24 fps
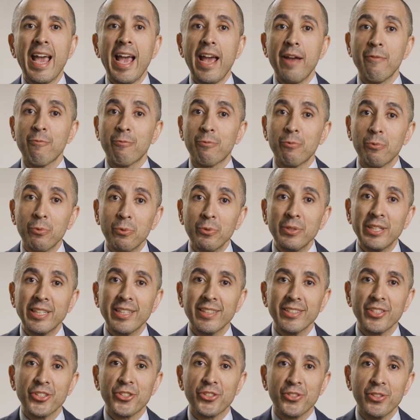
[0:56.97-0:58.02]
and wound
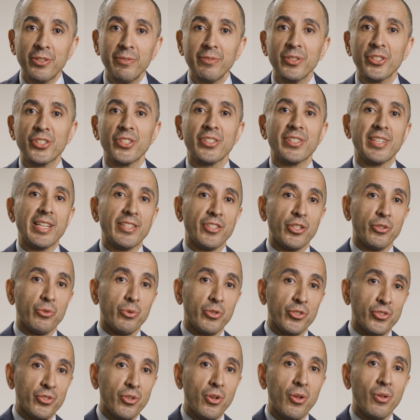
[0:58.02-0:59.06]
healing services as a
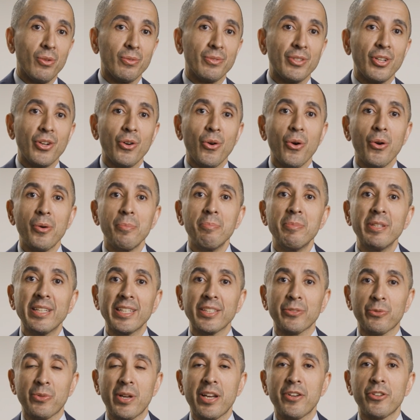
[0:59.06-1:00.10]
result are
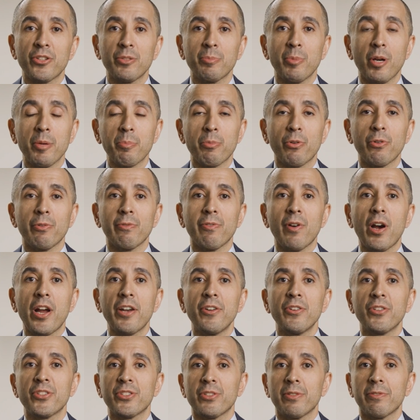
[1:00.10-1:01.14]
being rendered by
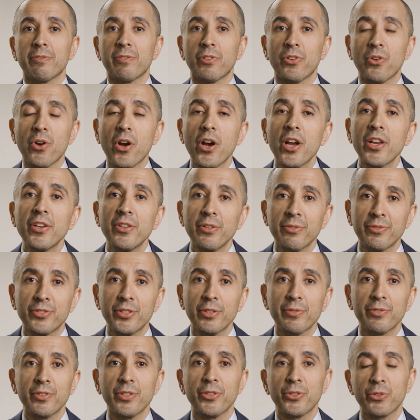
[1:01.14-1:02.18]
providers of a variety of
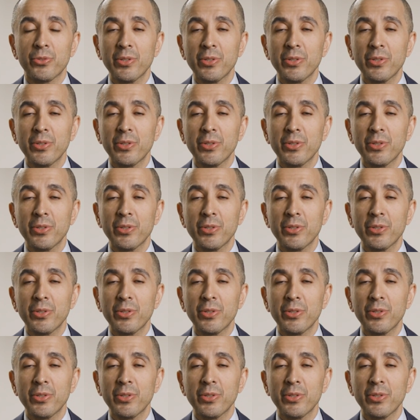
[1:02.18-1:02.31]
different